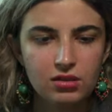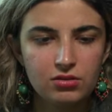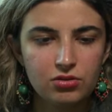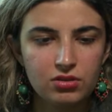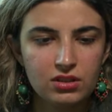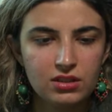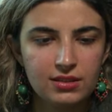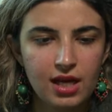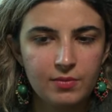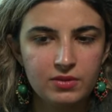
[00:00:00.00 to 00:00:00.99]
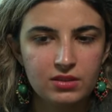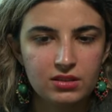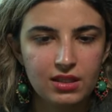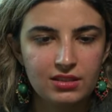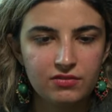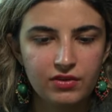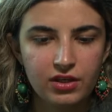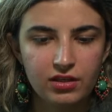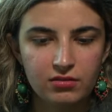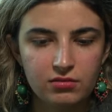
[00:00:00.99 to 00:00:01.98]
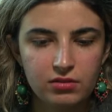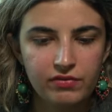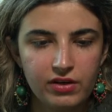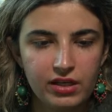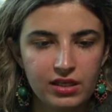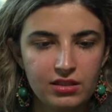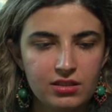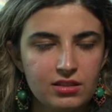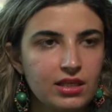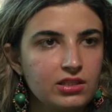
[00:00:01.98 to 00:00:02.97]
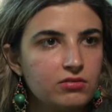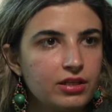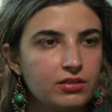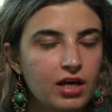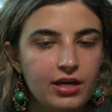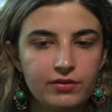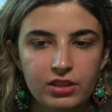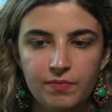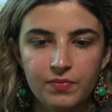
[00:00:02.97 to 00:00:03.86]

So this stops it. That's fair. If get this, that's great. I agree.